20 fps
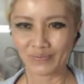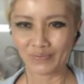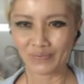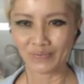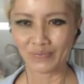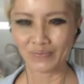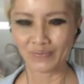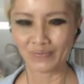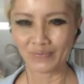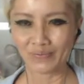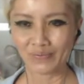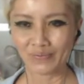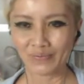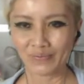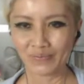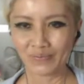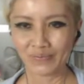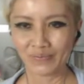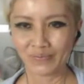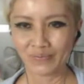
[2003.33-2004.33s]

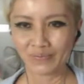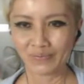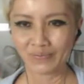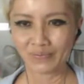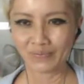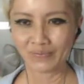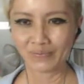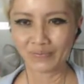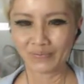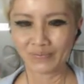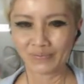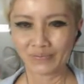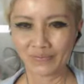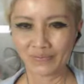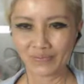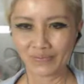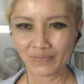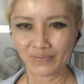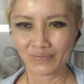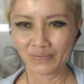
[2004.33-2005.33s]

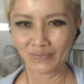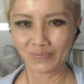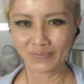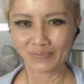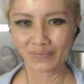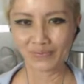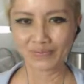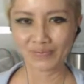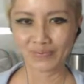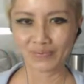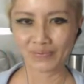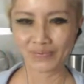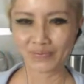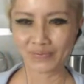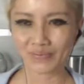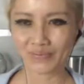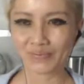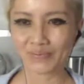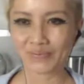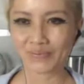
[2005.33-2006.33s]

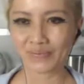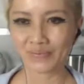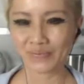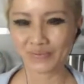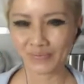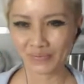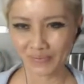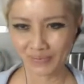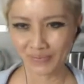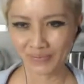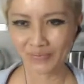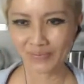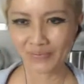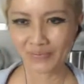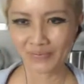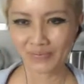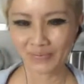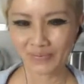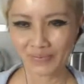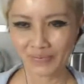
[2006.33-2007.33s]

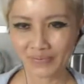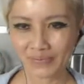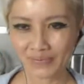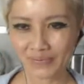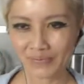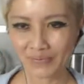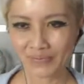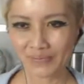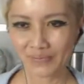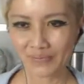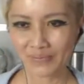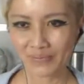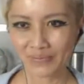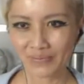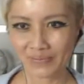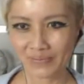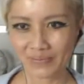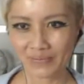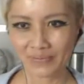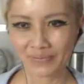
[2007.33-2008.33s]

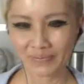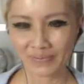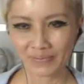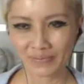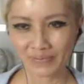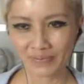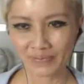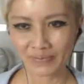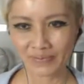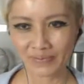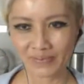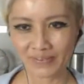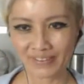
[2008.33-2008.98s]
This person isn't speaking.